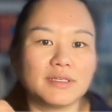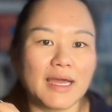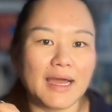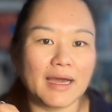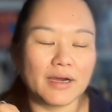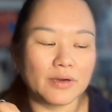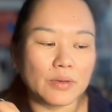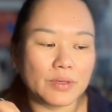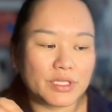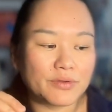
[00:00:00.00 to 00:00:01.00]

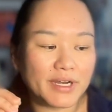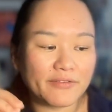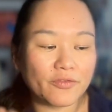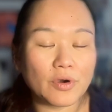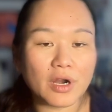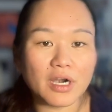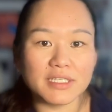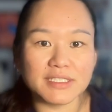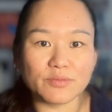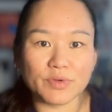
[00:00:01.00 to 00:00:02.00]
how you can have 4
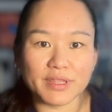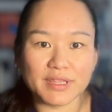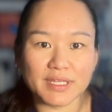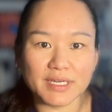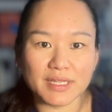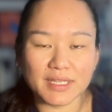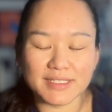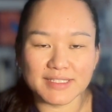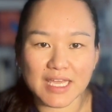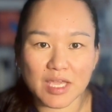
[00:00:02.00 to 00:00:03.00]
cards with the
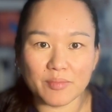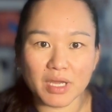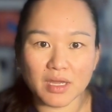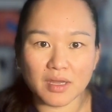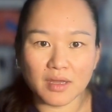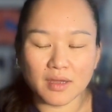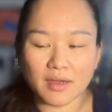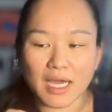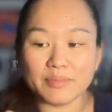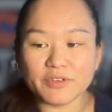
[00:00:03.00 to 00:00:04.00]
same,
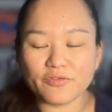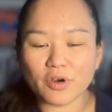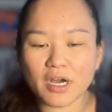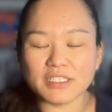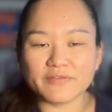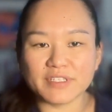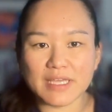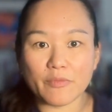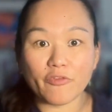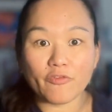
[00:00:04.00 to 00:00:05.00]
up to 4 cards of the
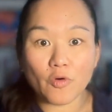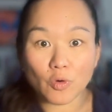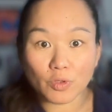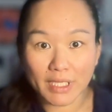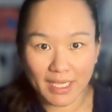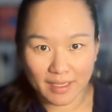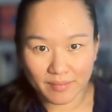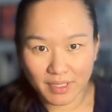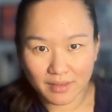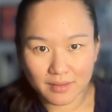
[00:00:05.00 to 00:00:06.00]
same full
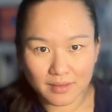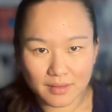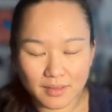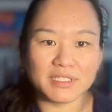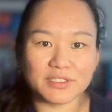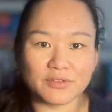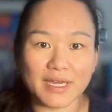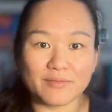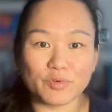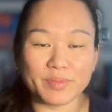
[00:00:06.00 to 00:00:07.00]
name. So
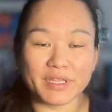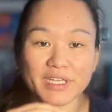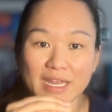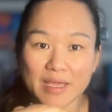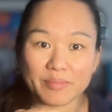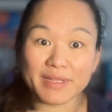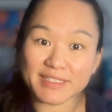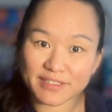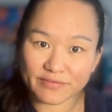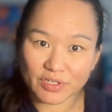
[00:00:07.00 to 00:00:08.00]
that would be the name
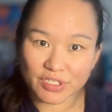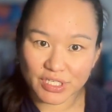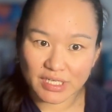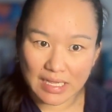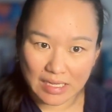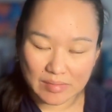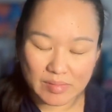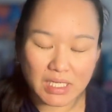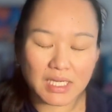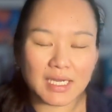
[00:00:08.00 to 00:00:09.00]
plus the version name.